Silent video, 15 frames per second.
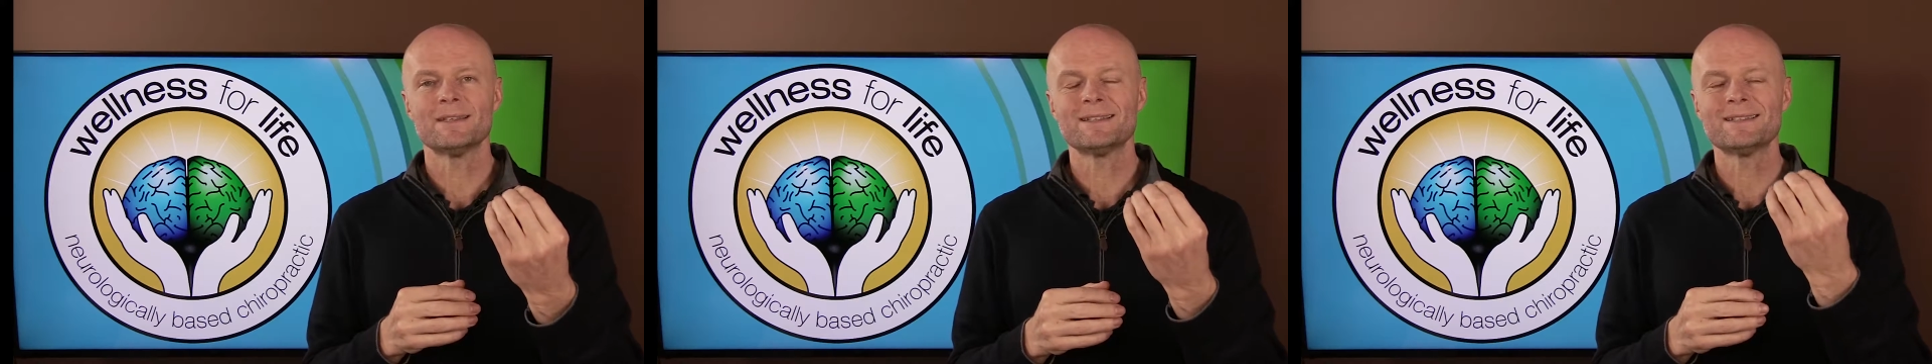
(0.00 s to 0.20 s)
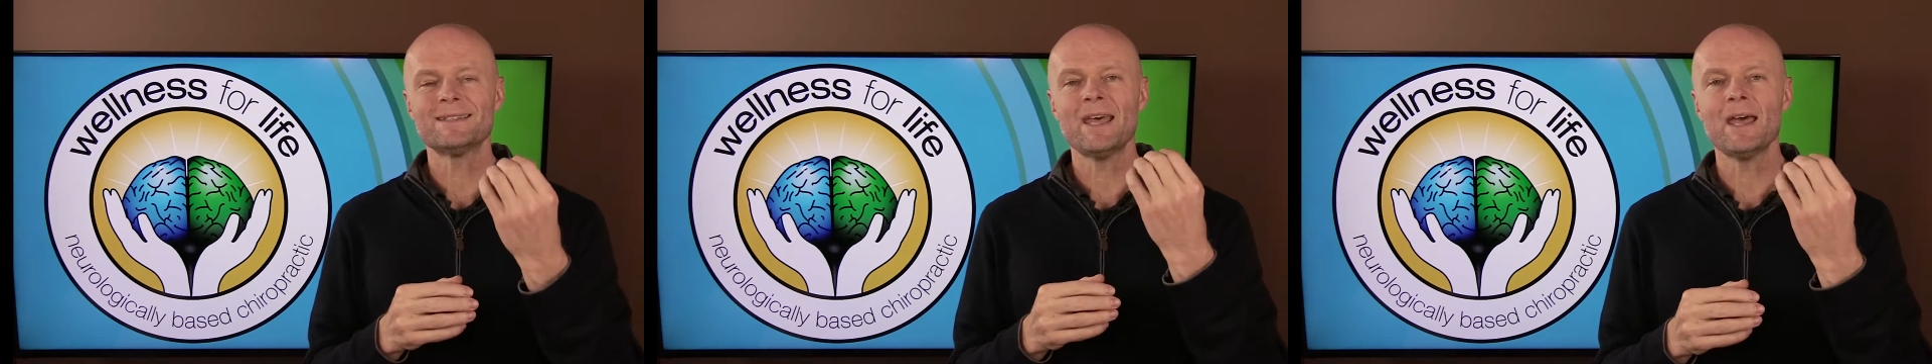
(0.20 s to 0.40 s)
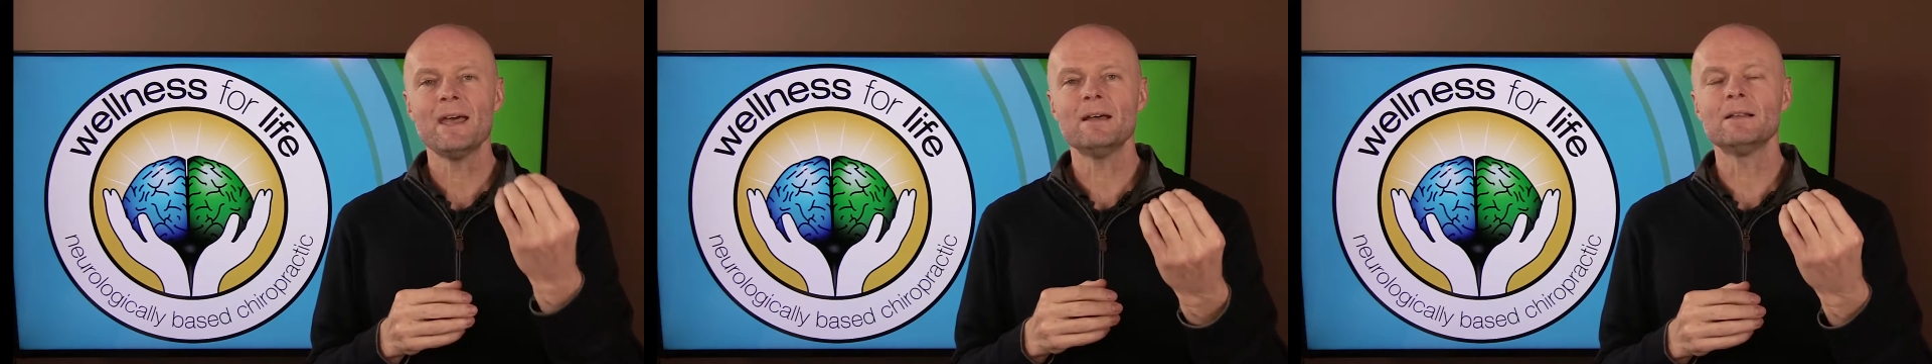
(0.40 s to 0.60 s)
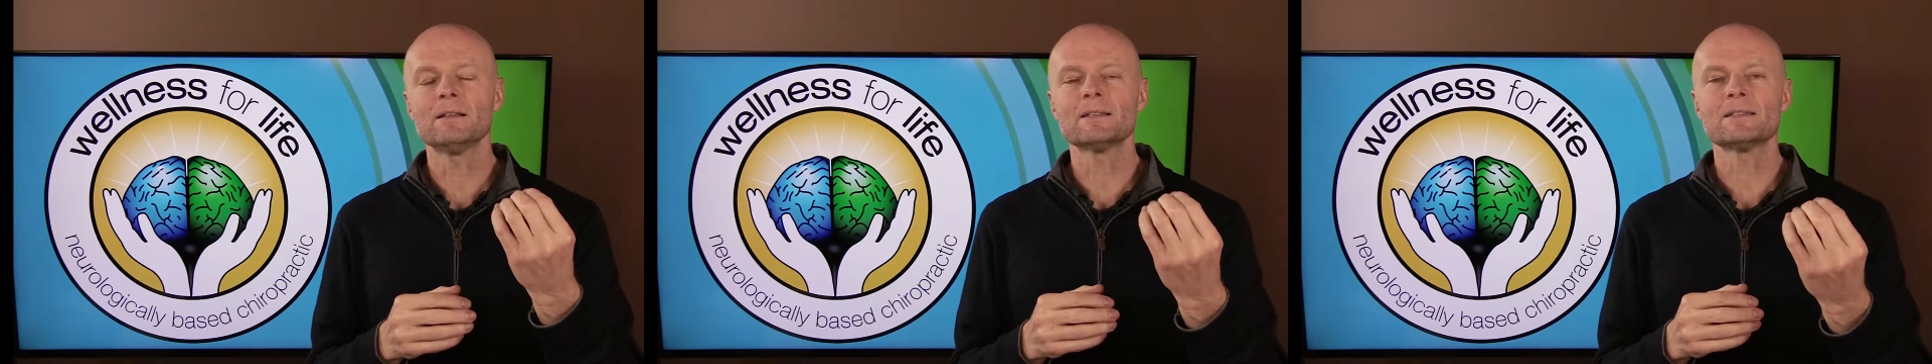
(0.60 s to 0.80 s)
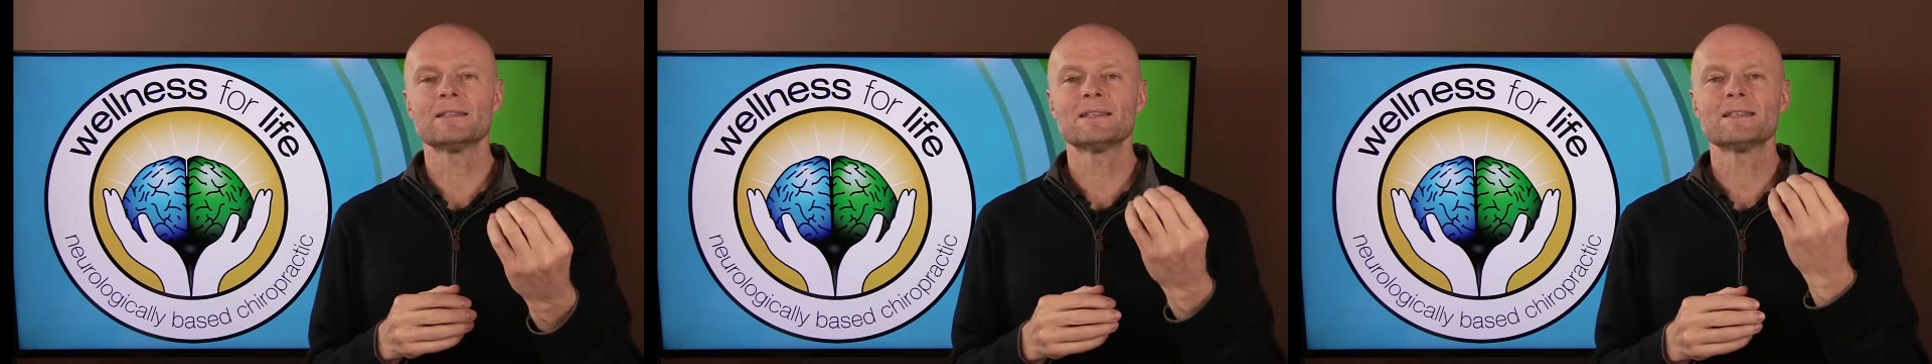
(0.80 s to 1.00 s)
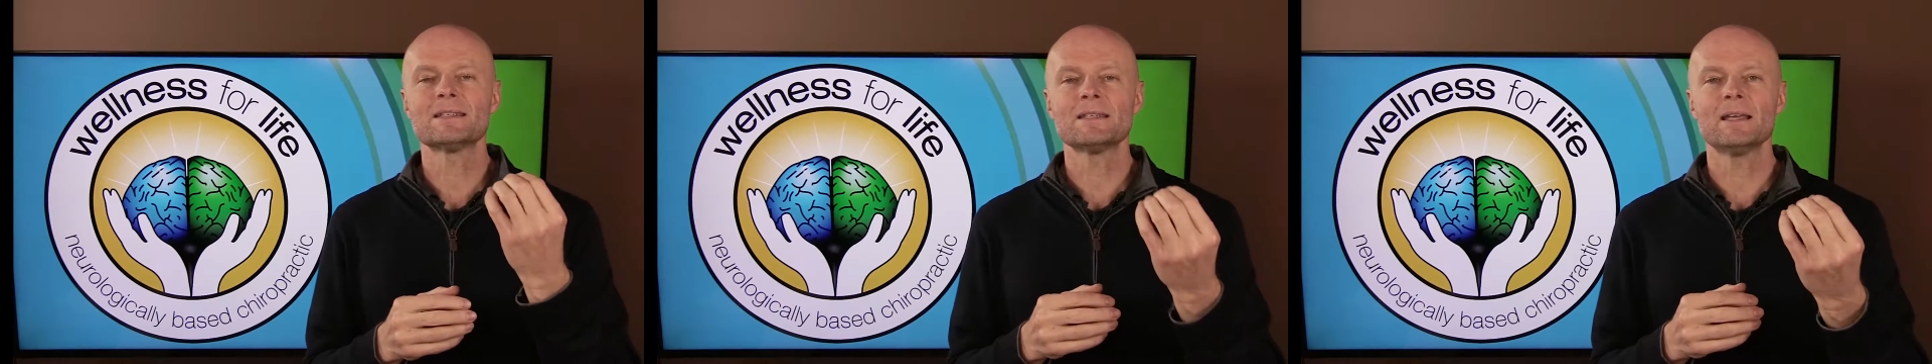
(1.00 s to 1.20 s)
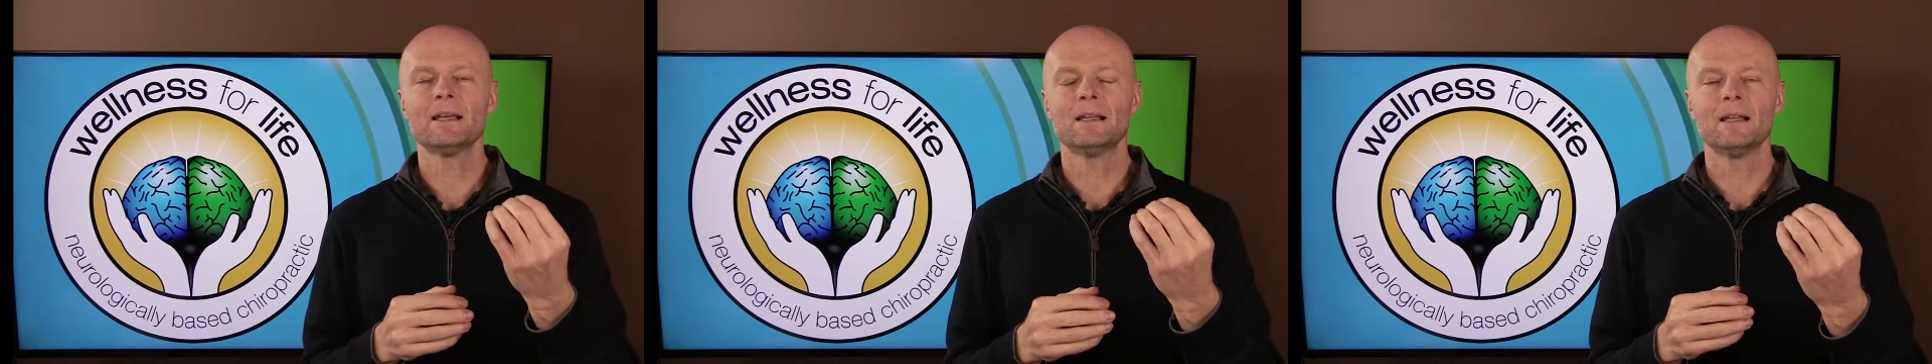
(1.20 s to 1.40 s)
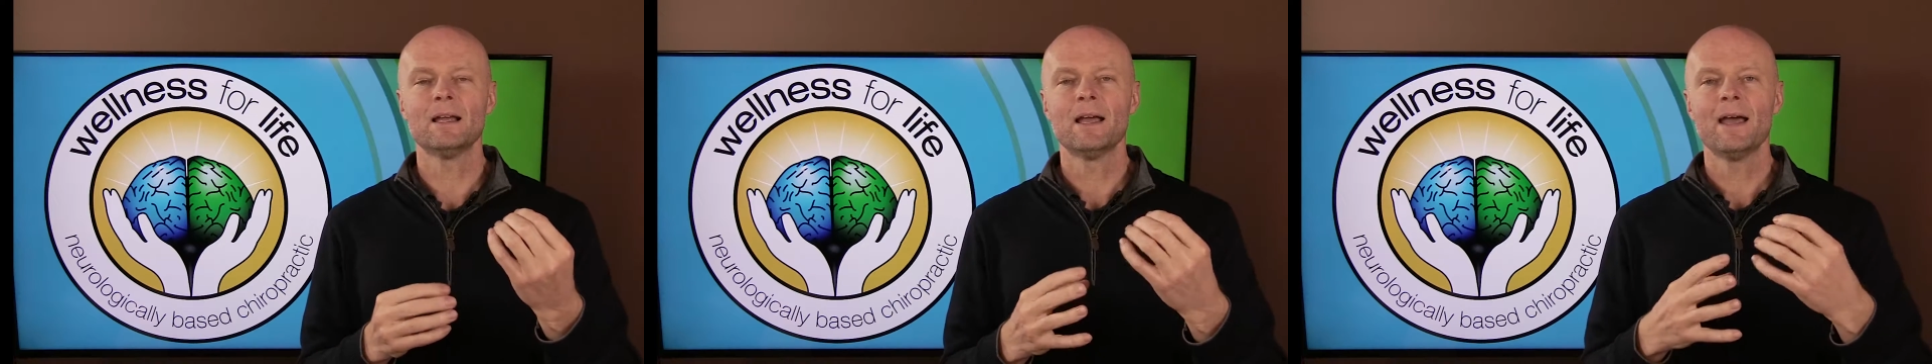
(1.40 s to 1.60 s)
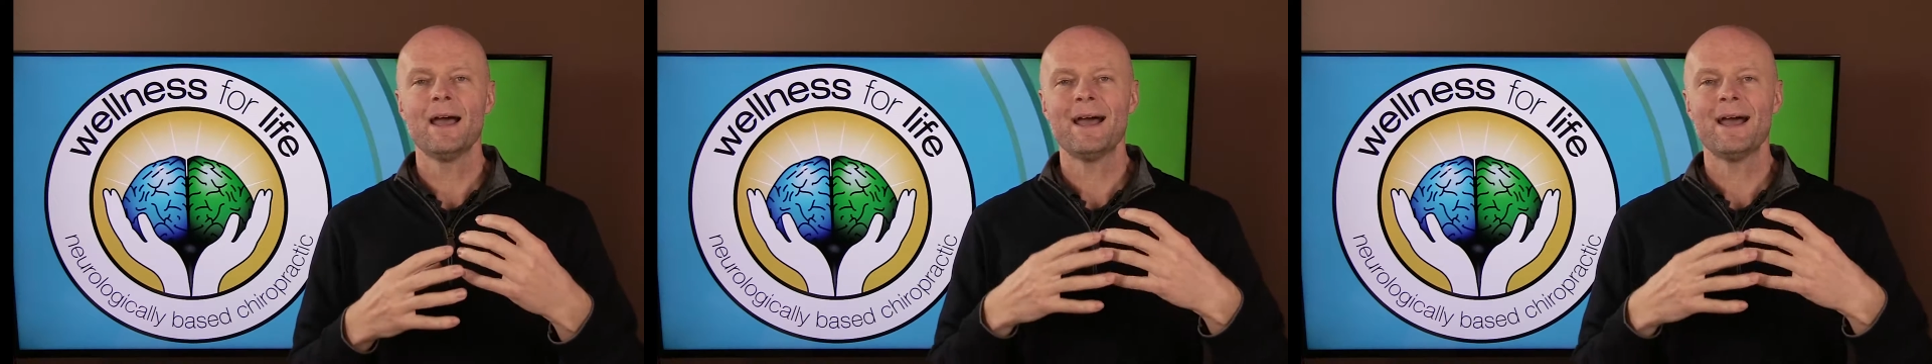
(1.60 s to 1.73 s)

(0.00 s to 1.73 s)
tells the cell